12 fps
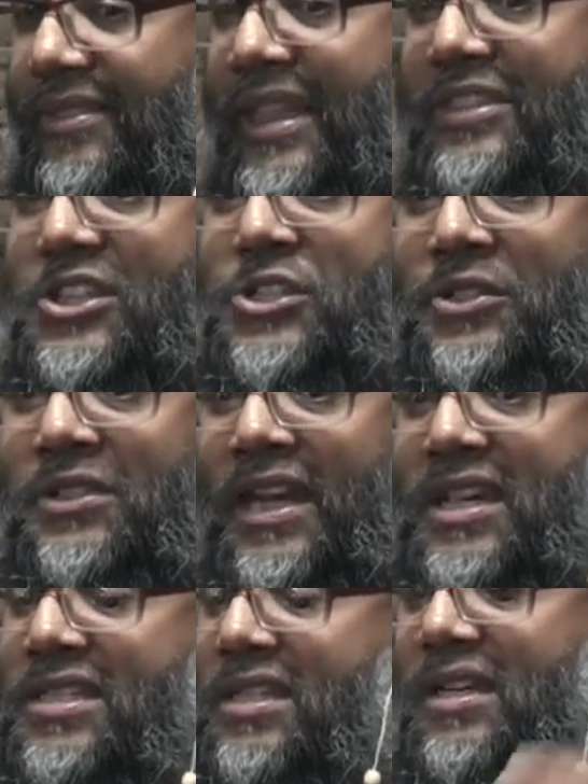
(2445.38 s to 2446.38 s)
then the
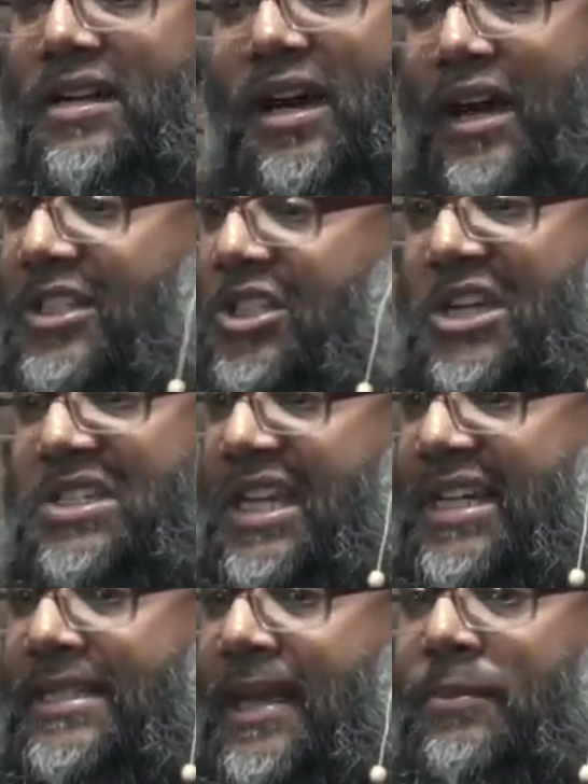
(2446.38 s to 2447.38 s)
sunnah is just
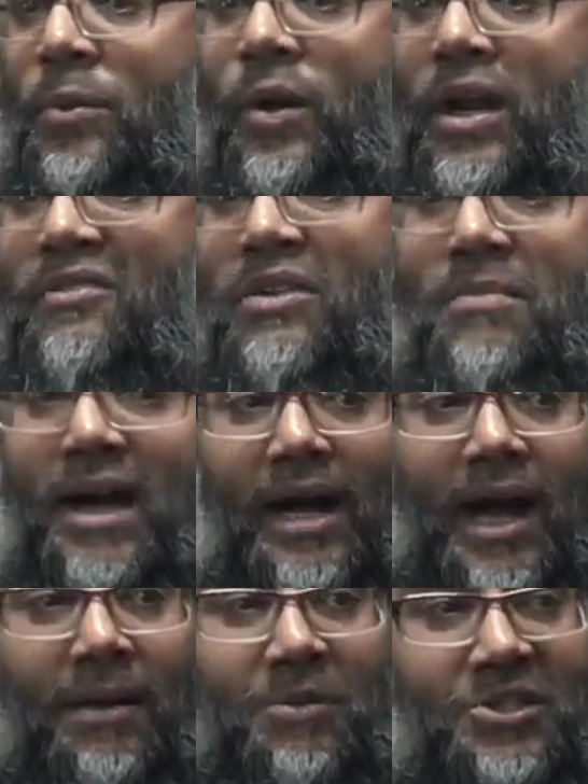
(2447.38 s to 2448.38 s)
accept whatever
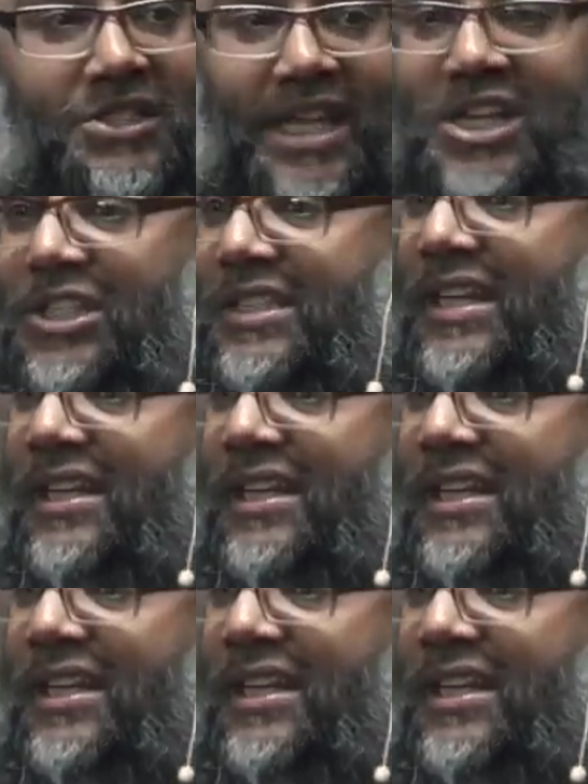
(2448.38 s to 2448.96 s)
maqam or station